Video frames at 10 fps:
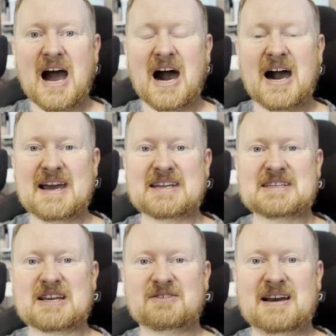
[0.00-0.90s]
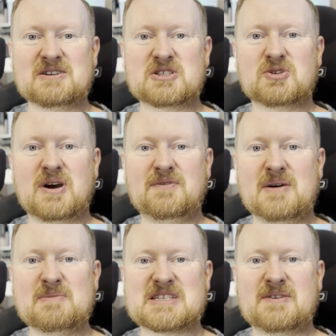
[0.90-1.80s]
I had a dig around to try and
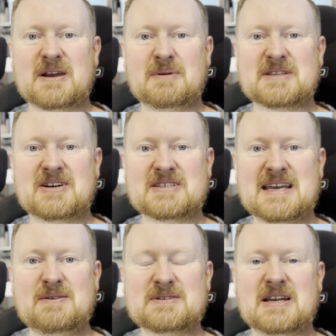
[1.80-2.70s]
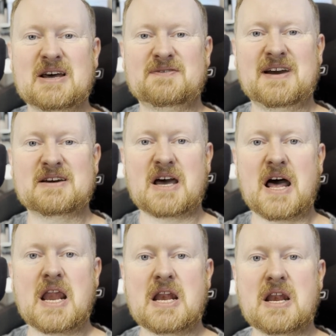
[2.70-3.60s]
find myself a couple of dice towers and I found
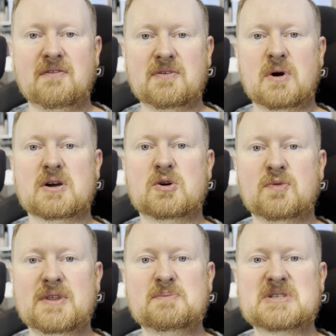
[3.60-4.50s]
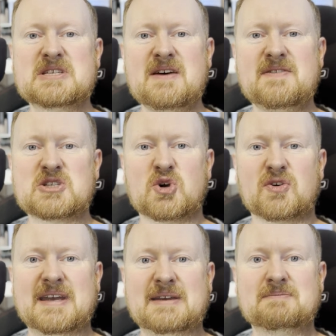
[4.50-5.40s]
a lovely one called the
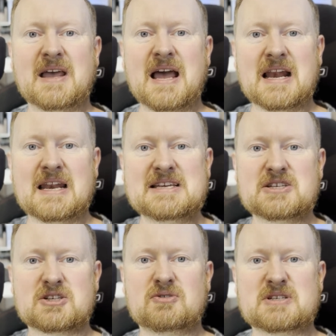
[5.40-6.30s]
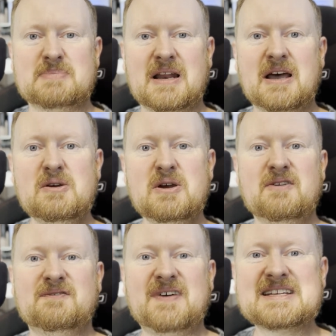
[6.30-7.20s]
Observatory. Links in the description below.
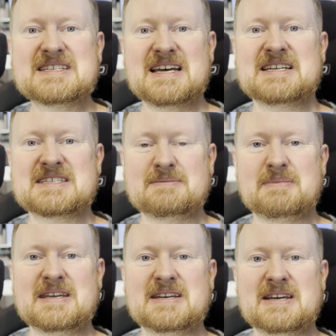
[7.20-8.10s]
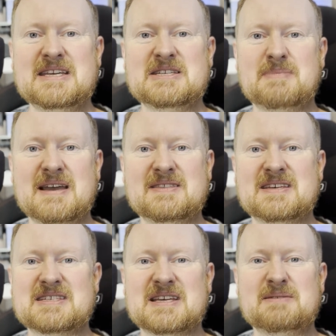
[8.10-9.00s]
Fantastic maker. He's made
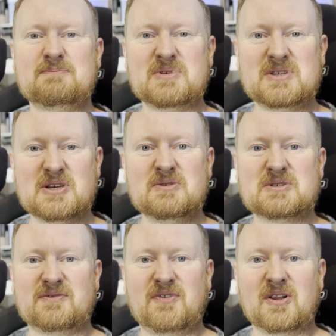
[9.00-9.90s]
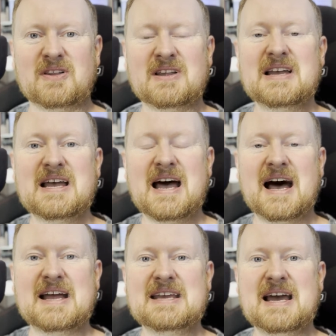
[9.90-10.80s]
this thing beautiful.
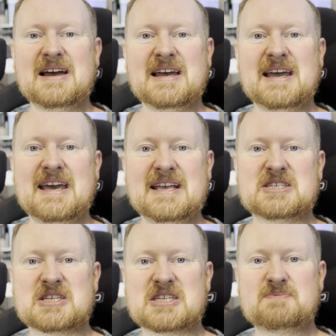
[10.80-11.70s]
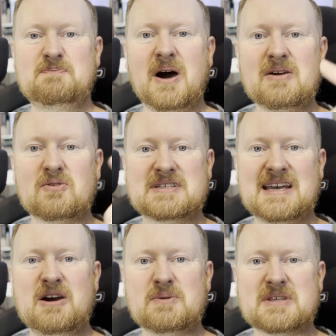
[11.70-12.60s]
And yeah, it's a spiral
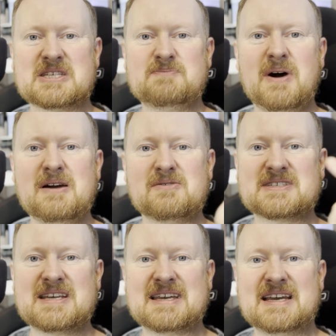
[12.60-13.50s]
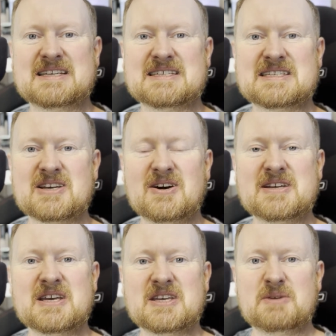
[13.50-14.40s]
tower with a spiral staircase
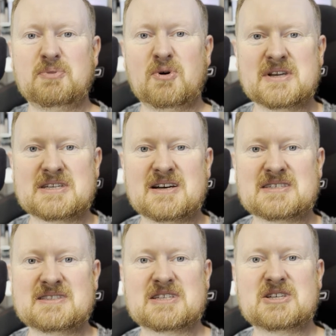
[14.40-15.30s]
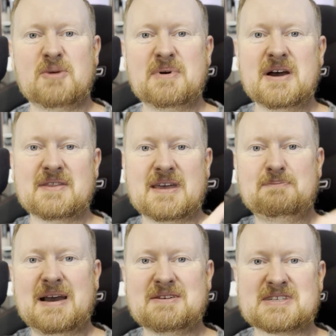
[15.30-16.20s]
inside. You pour your dice in the top, they
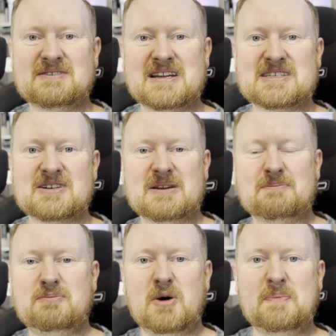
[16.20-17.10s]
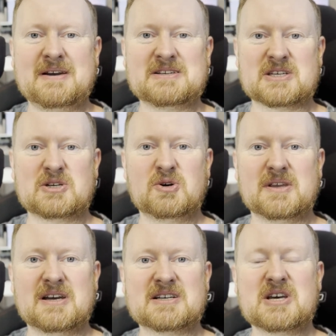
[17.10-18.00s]
bounce around inside and pop out into the
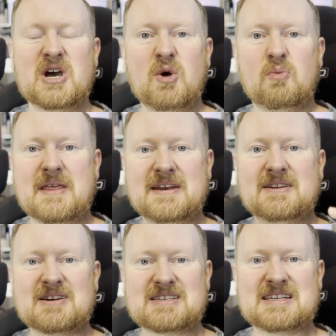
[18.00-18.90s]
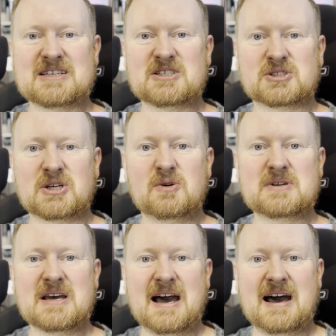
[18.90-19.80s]
courtyard where they're nicely
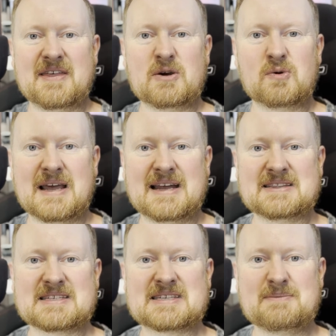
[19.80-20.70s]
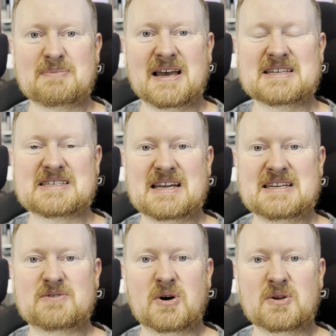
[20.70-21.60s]
controlled and they all land in the same place and
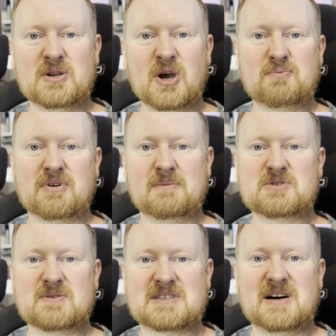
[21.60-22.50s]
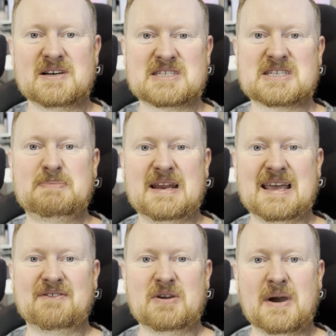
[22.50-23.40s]
you've got no problems with dice spilling
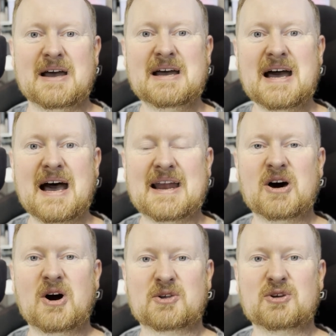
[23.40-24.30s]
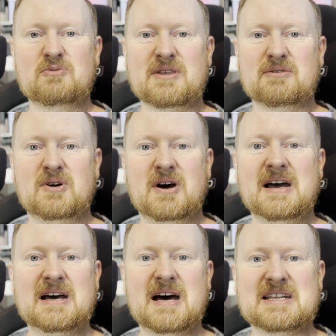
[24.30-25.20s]
everywhere and arguing whether or not
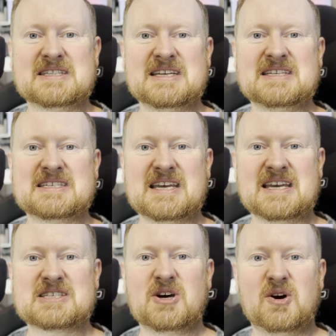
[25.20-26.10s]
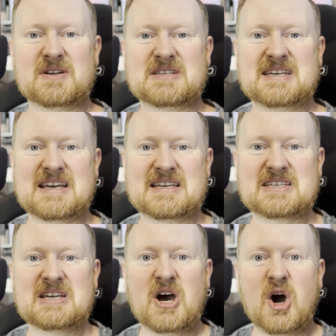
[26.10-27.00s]
a d6 on a
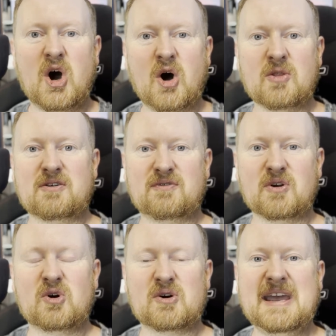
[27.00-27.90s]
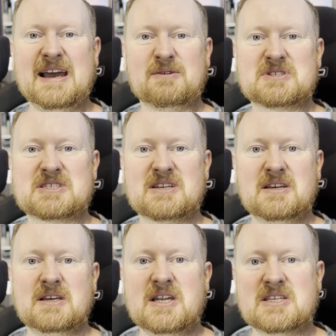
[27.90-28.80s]
6 on the floor counts.
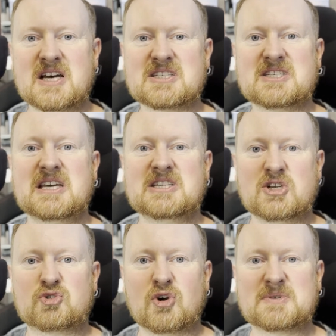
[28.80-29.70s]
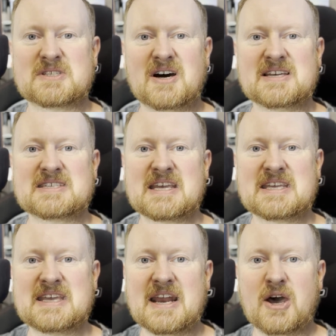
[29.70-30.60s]
It doesn't, it's a dropped dice,
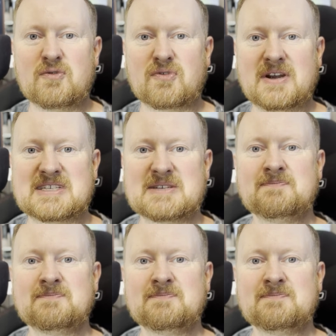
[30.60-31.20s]
get over it.